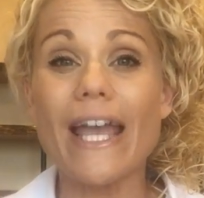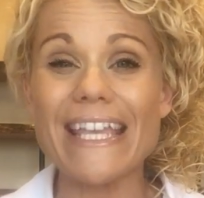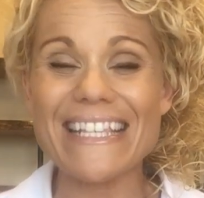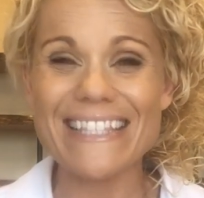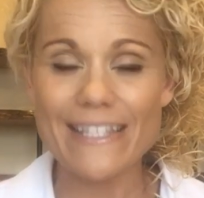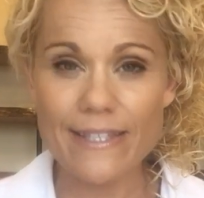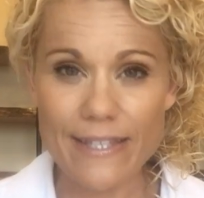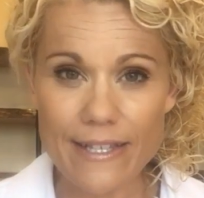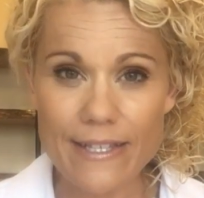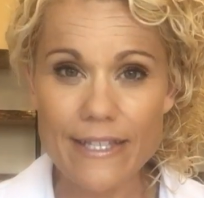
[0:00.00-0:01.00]
is
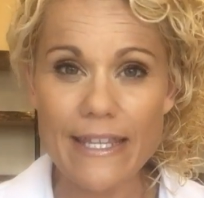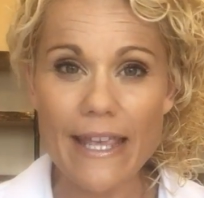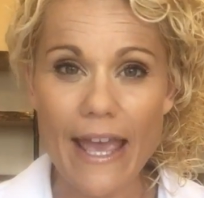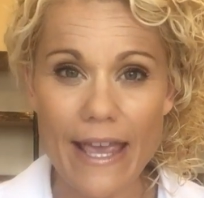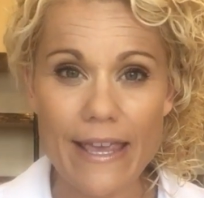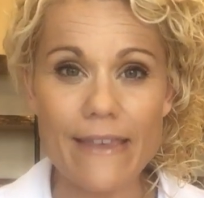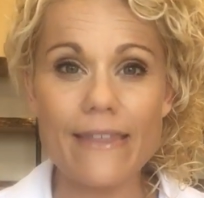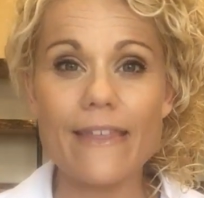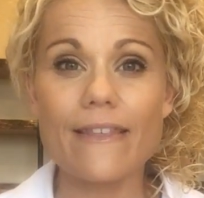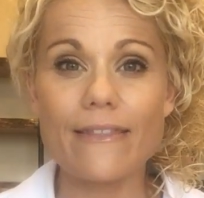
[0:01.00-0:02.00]

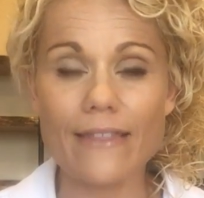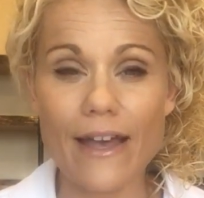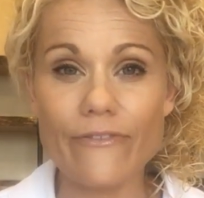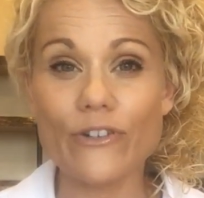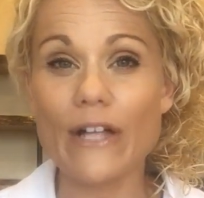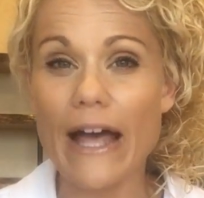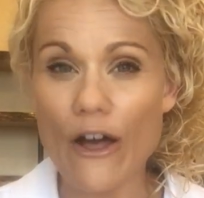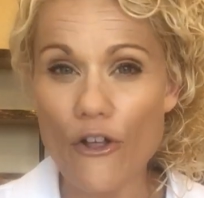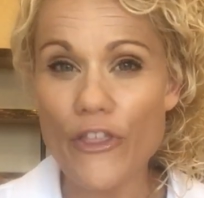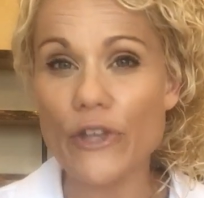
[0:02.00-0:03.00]
68th level
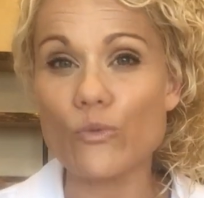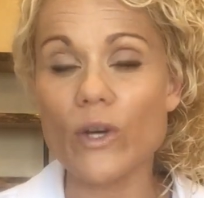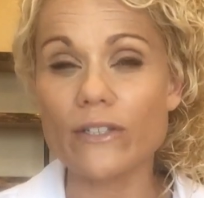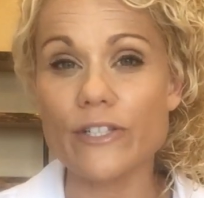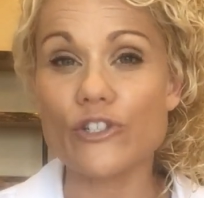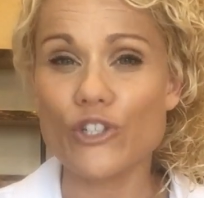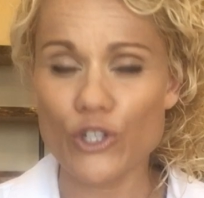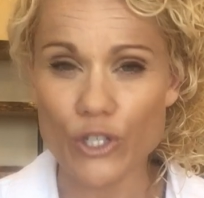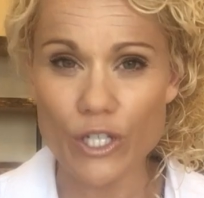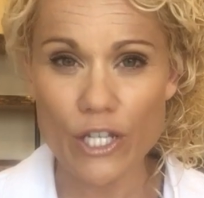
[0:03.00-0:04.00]
health and wellness
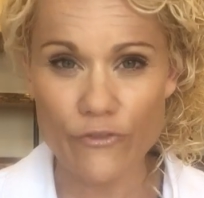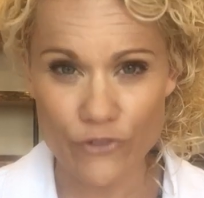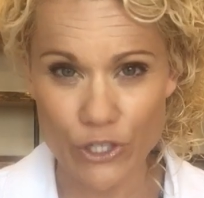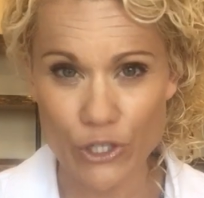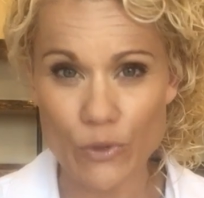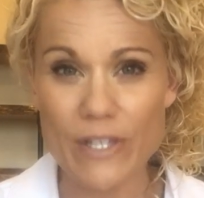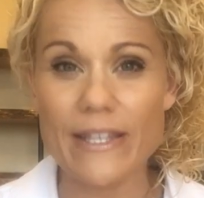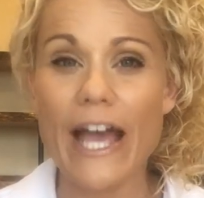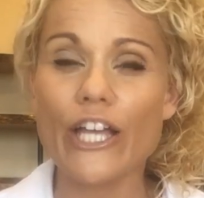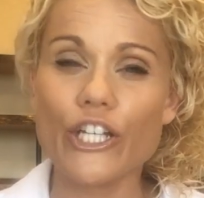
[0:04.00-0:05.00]
good enough for you? Is
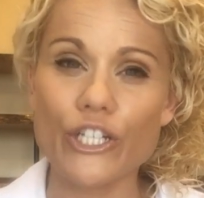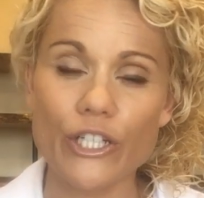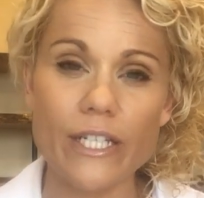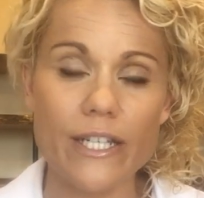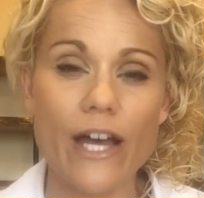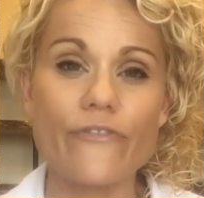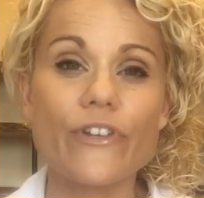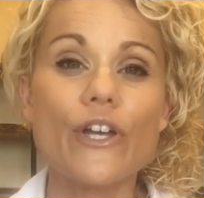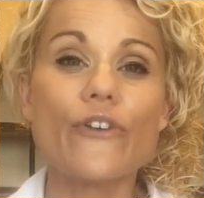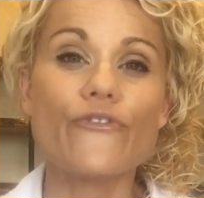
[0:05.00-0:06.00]
that good enough
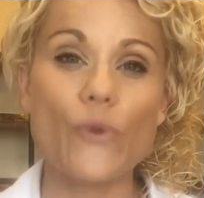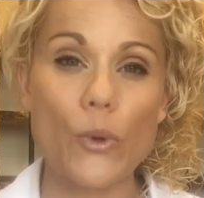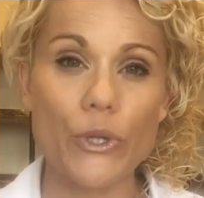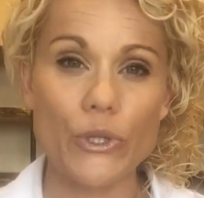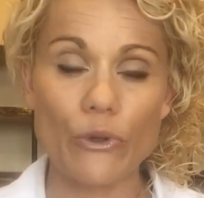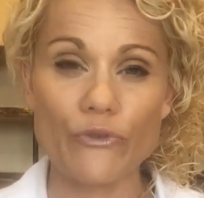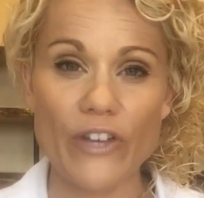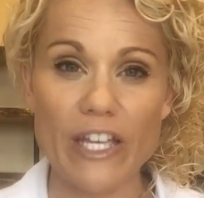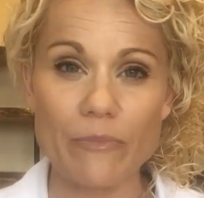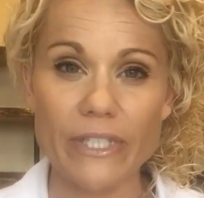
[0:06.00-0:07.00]
for your
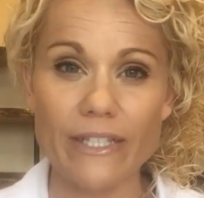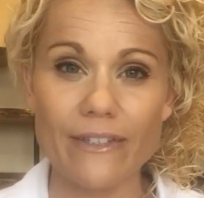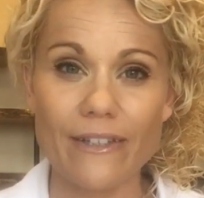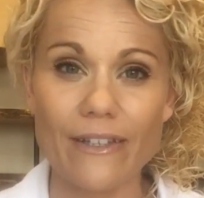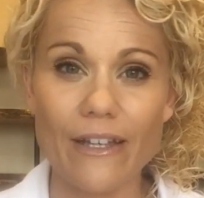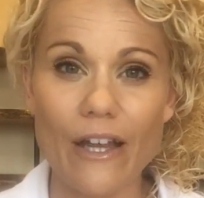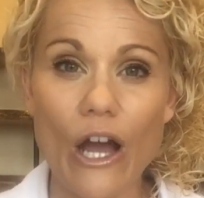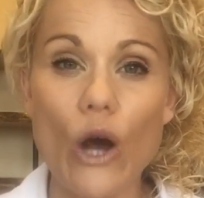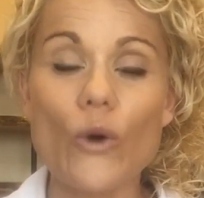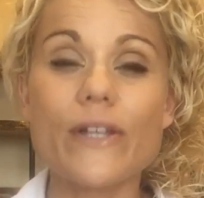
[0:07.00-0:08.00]
family?
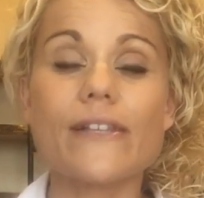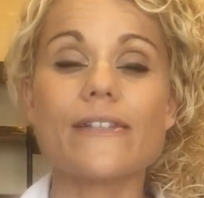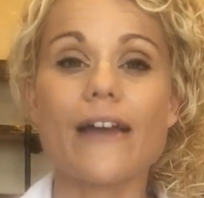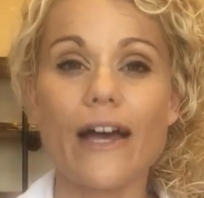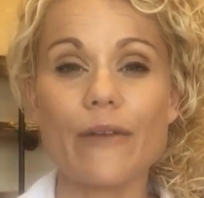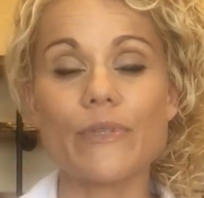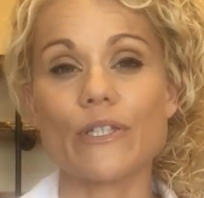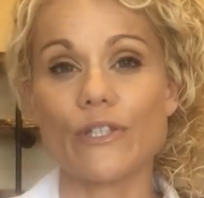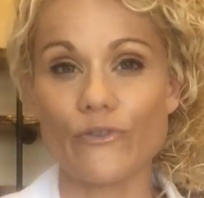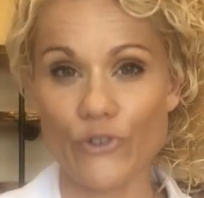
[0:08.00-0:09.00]
Or is it time to
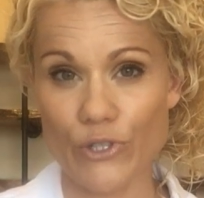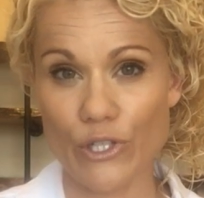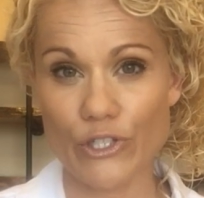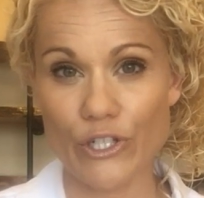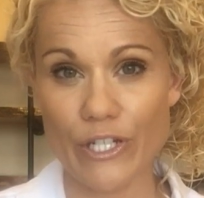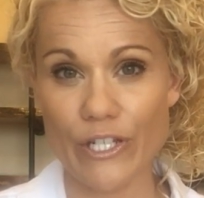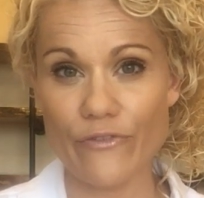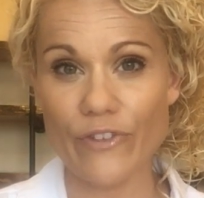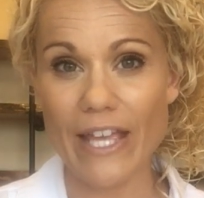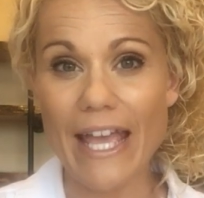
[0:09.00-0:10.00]
look for an
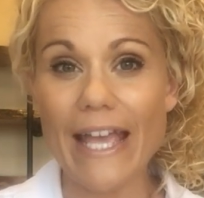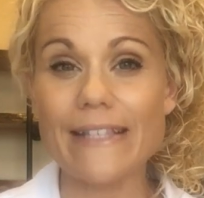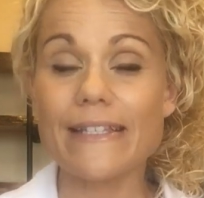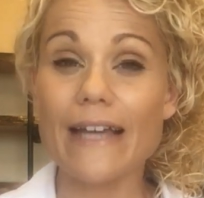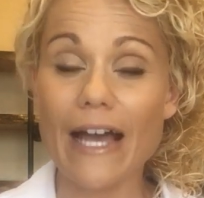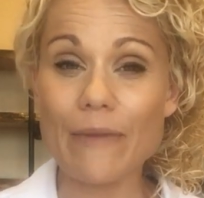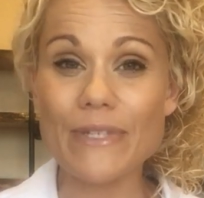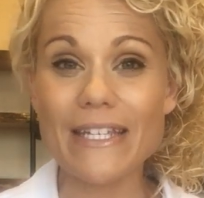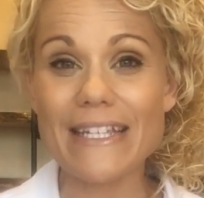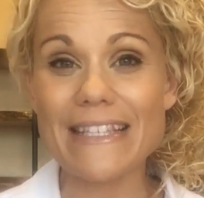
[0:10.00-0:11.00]
alternative? Is it time
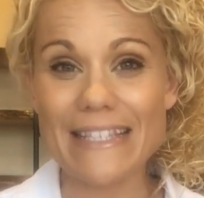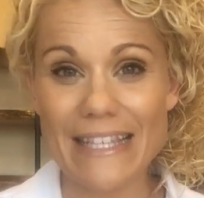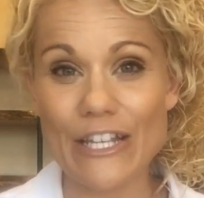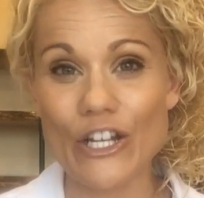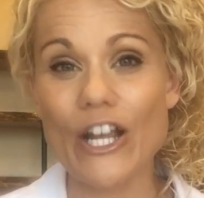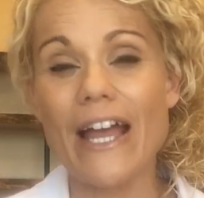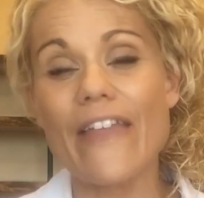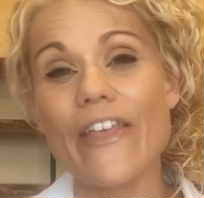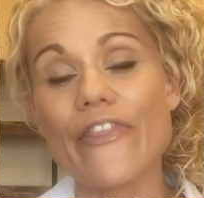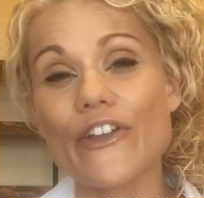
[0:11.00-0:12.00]
to consider
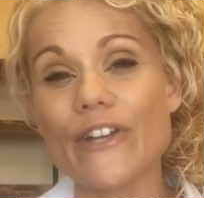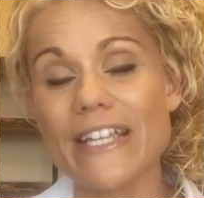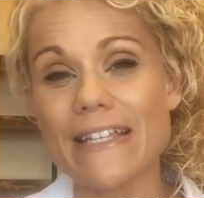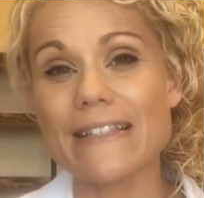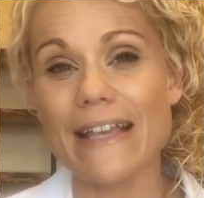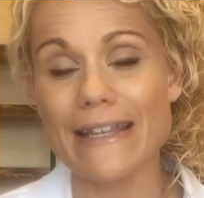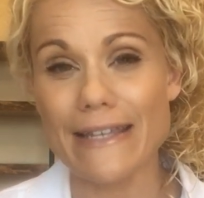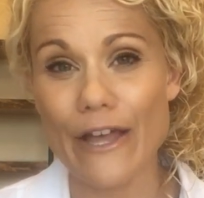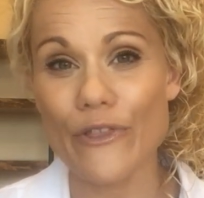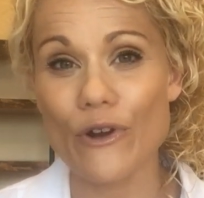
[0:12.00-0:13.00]
that there is
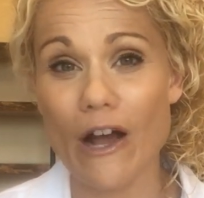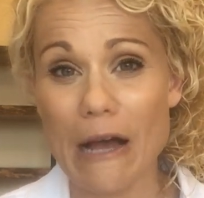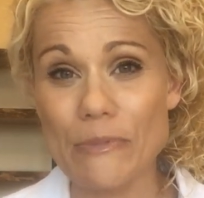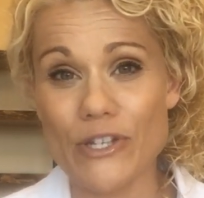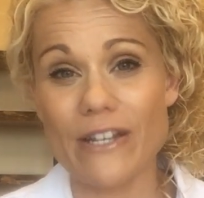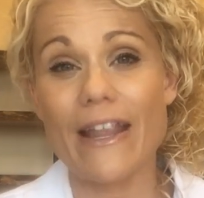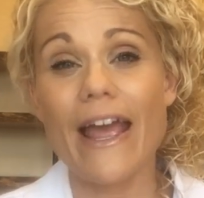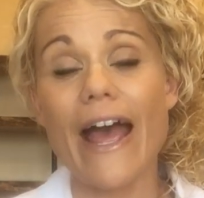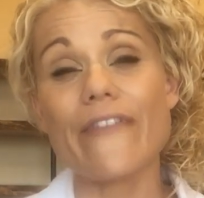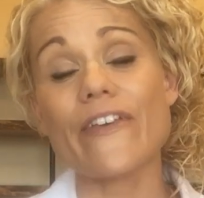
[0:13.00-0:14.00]
another option
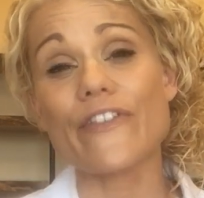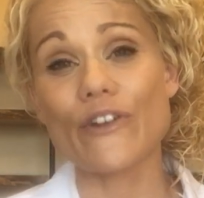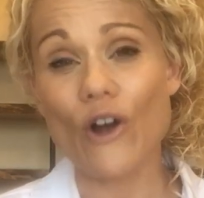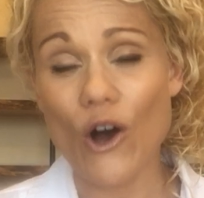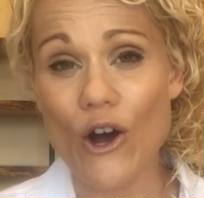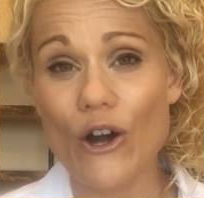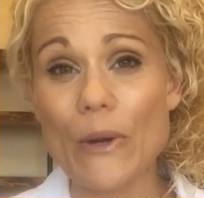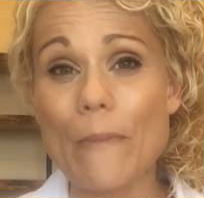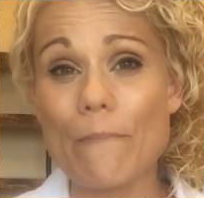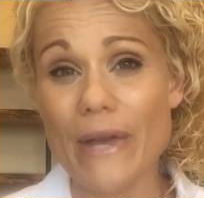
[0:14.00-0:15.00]
and that there
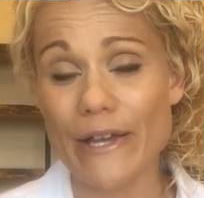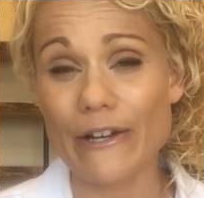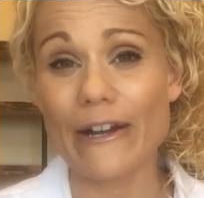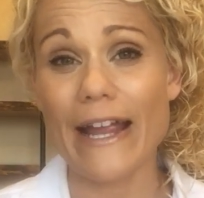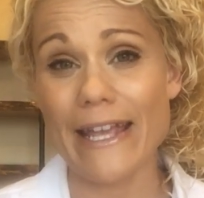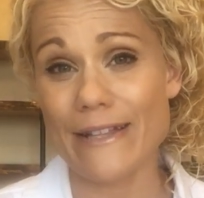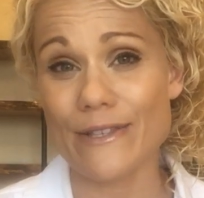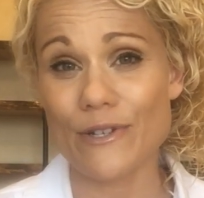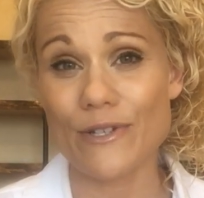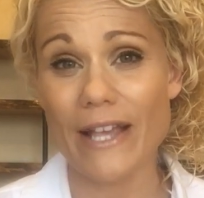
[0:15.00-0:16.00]
are better
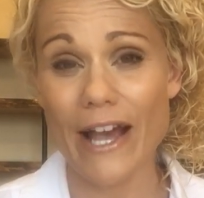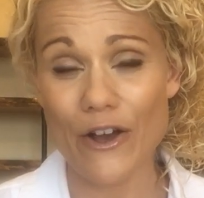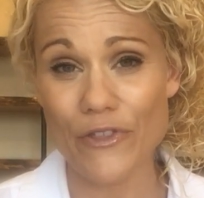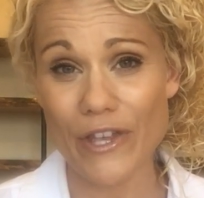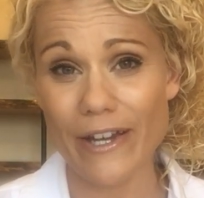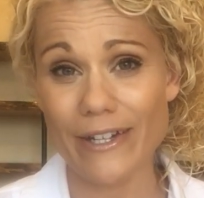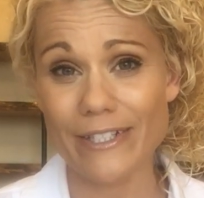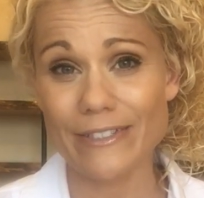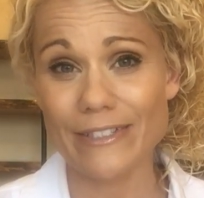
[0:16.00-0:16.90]
answers out there?